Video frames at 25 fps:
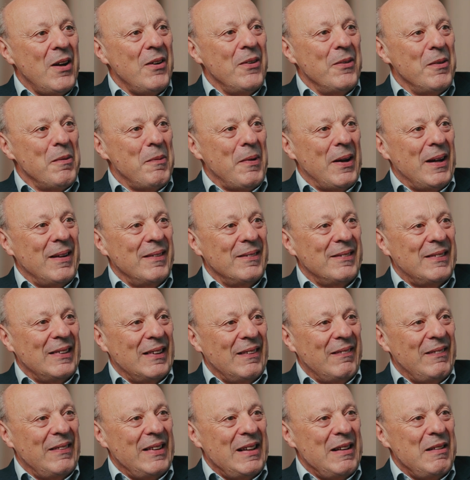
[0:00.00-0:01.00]
know about.
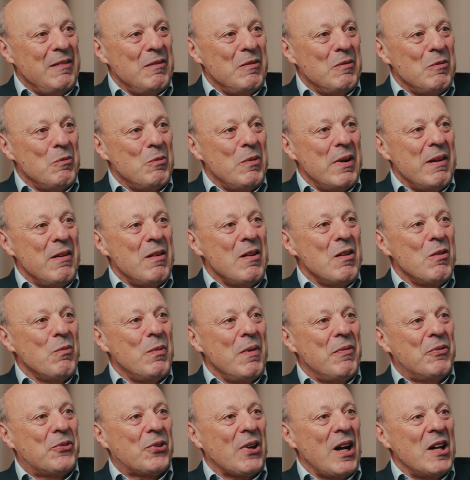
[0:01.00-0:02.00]
I mean,
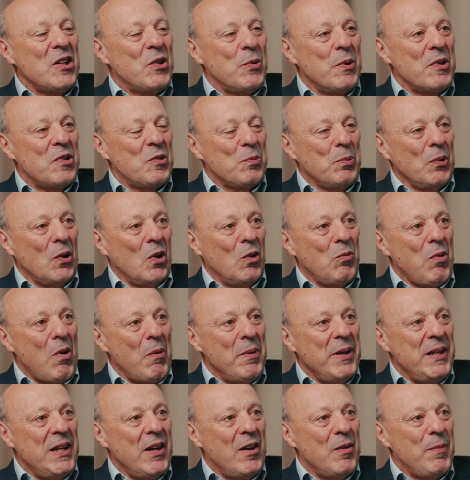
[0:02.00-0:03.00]
we've tried to explore
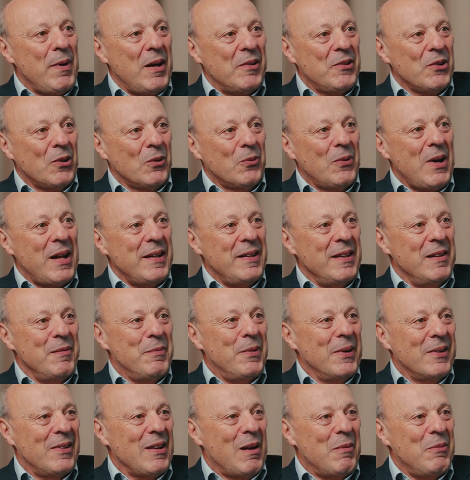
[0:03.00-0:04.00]
what we know about already,
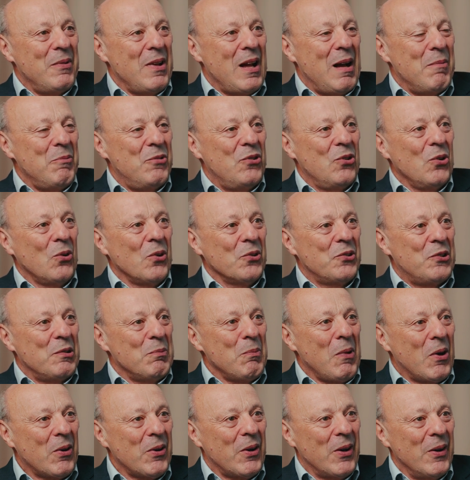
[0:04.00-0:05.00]
but I'm sure
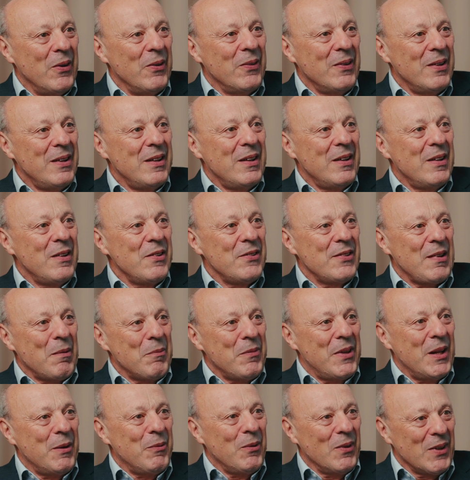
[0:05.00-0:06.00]
tomorrow
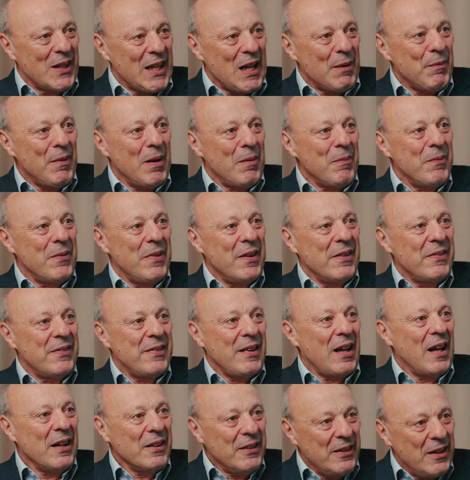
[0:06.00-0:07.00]
something will come up
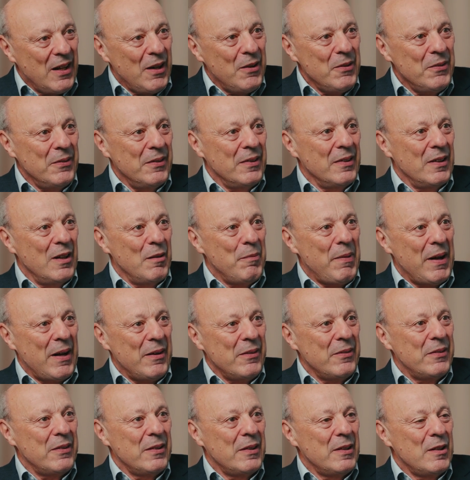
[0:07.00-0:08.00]
that's unknown
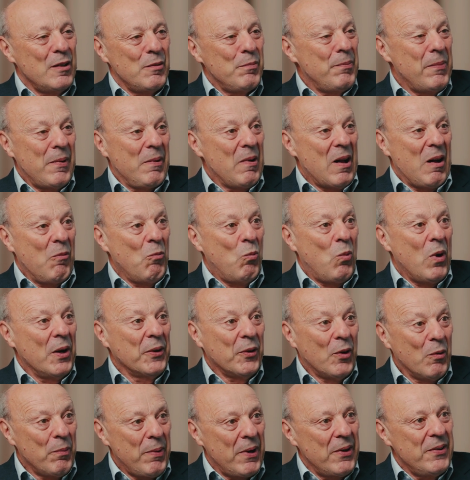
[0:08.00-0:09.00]
about
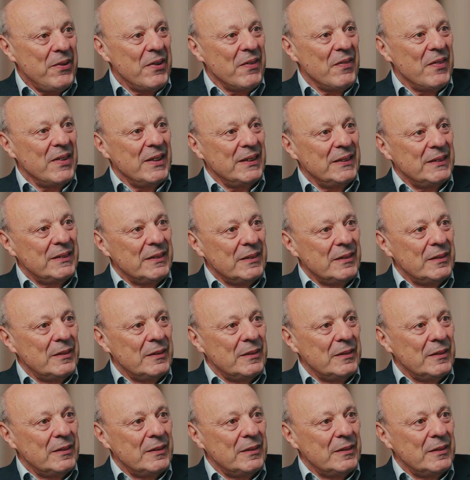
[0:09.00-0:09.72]
one or both of these.